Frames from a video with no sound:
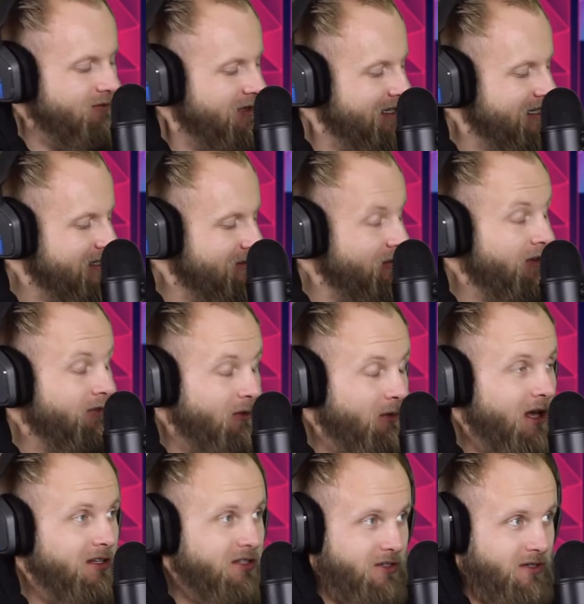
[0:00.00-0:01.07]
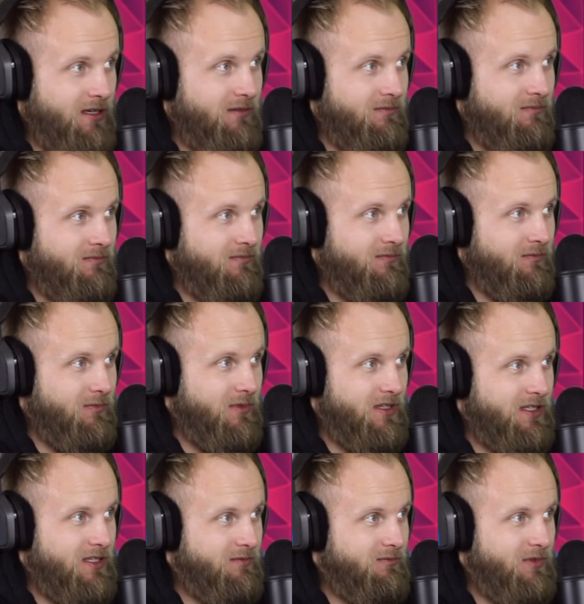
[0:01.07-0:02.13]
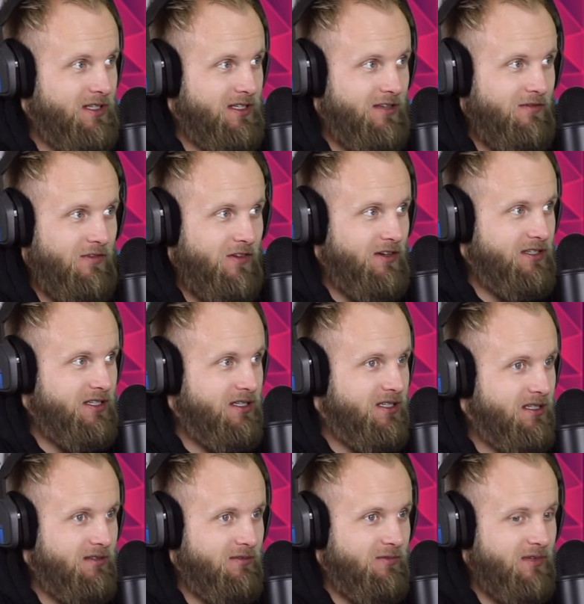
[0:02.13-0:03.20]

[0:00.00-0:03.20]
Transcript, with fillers: it? Wolf of Wall Street. Great movie. The first.